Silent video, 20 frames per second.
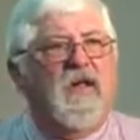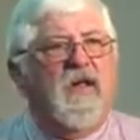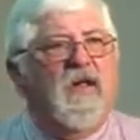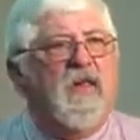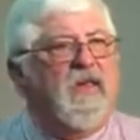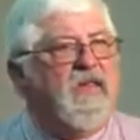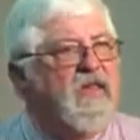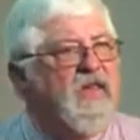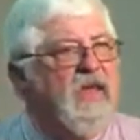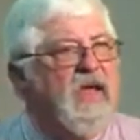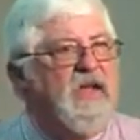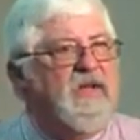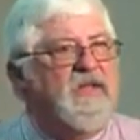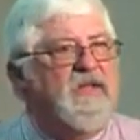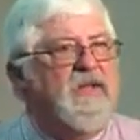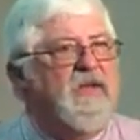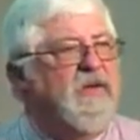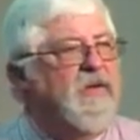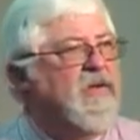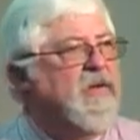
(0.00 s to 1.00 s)

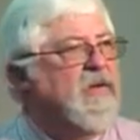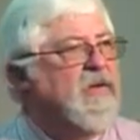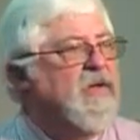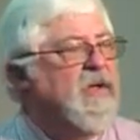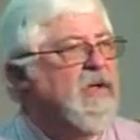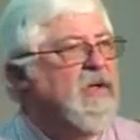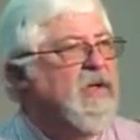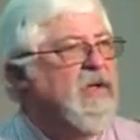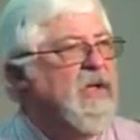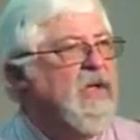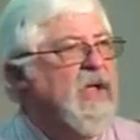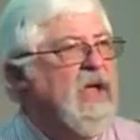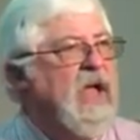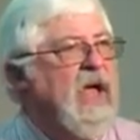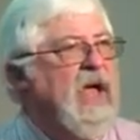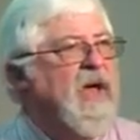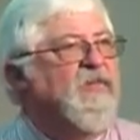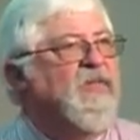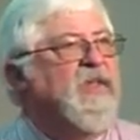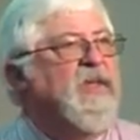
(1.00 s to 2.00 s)

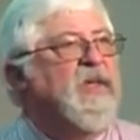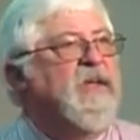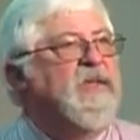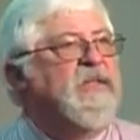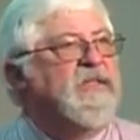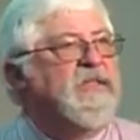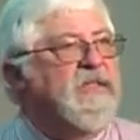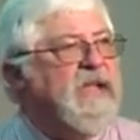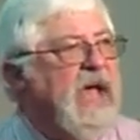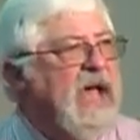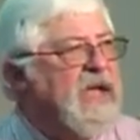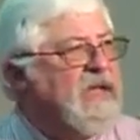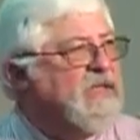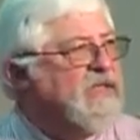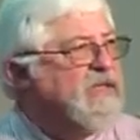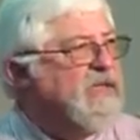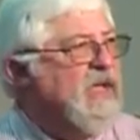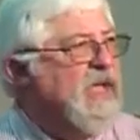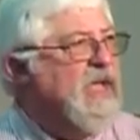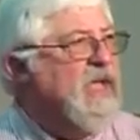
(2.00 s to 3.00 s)
have the exact
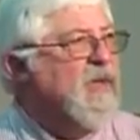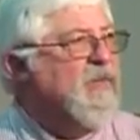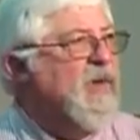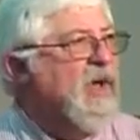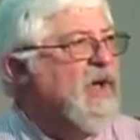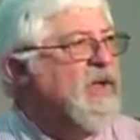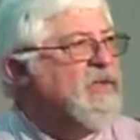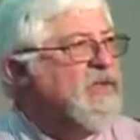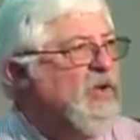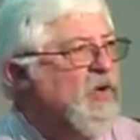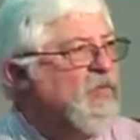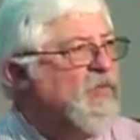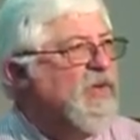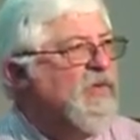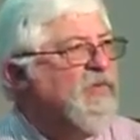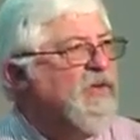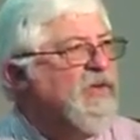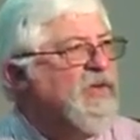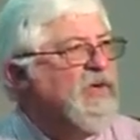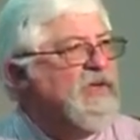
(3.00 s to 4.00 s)
same atonement
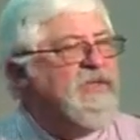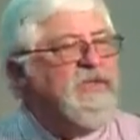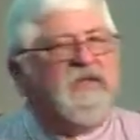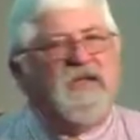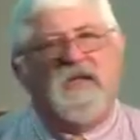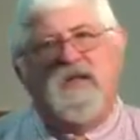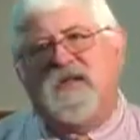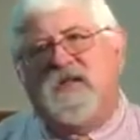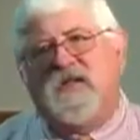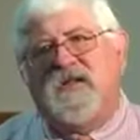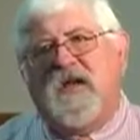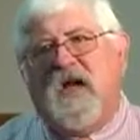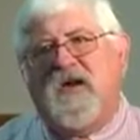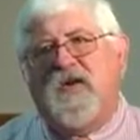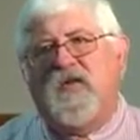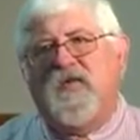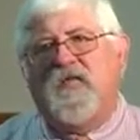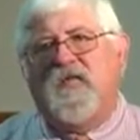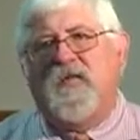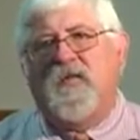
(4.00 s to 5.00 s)
for their sins as I
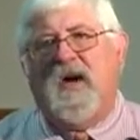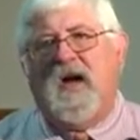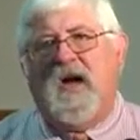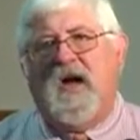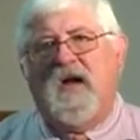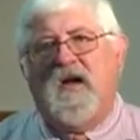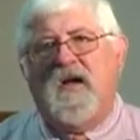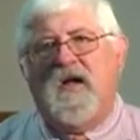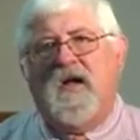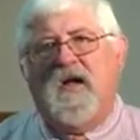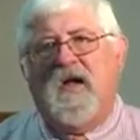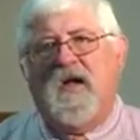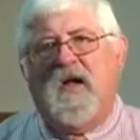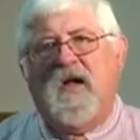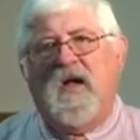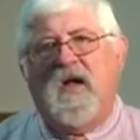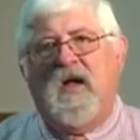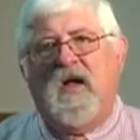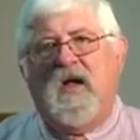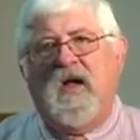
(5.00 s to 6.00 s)
do for mine.
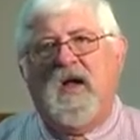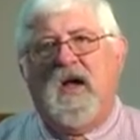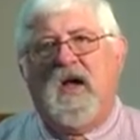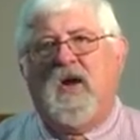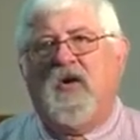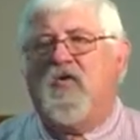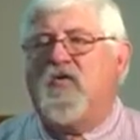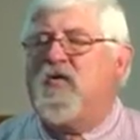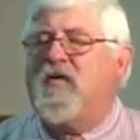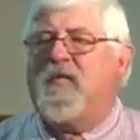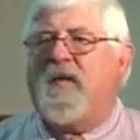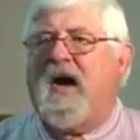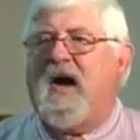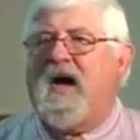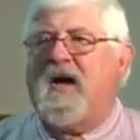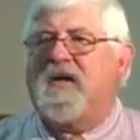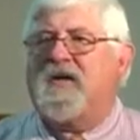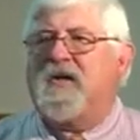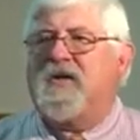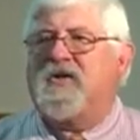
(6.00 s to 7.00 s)
And who am
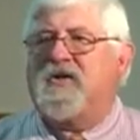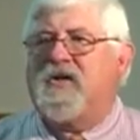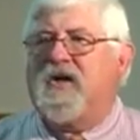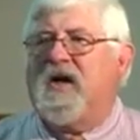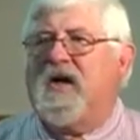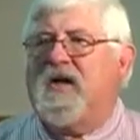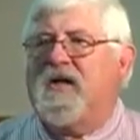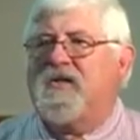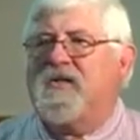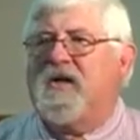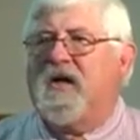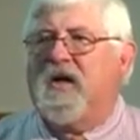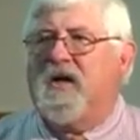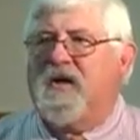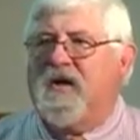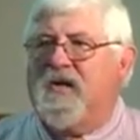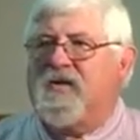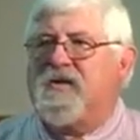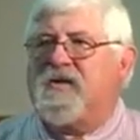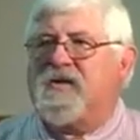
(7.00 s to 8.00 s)
I to judge
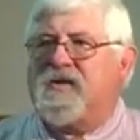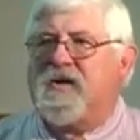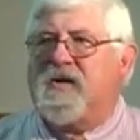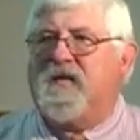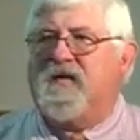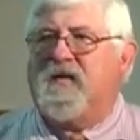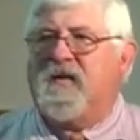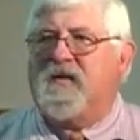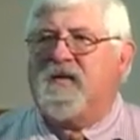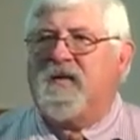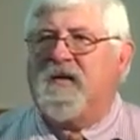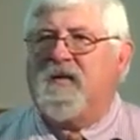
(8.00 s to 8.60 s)
another servant?